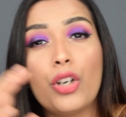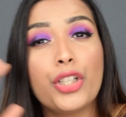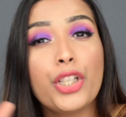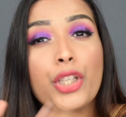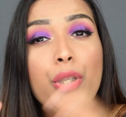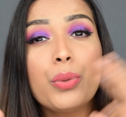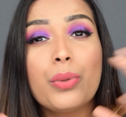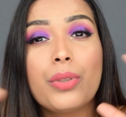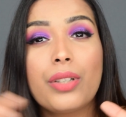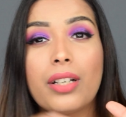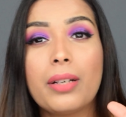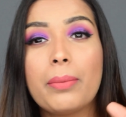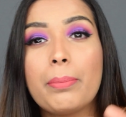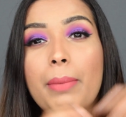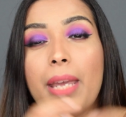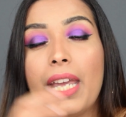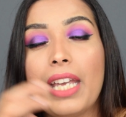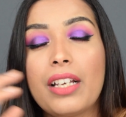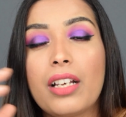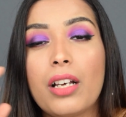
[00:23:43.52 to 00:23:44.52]
you are a
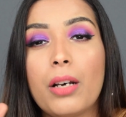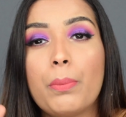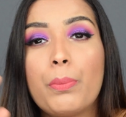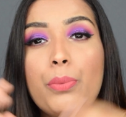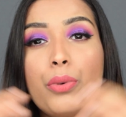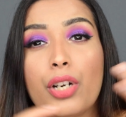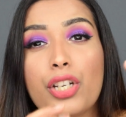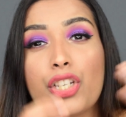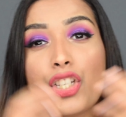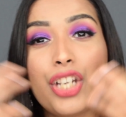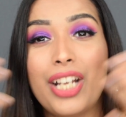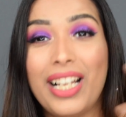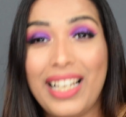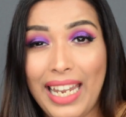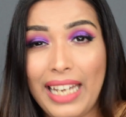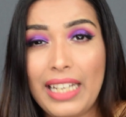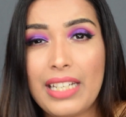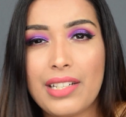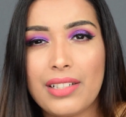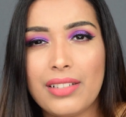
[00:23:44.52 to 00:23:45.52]
makeup brush
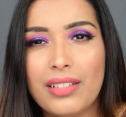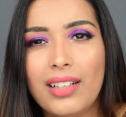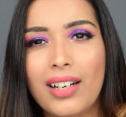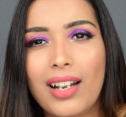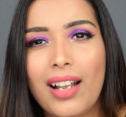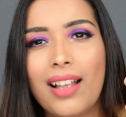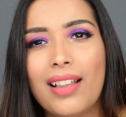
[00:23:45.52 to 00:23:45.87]
collector,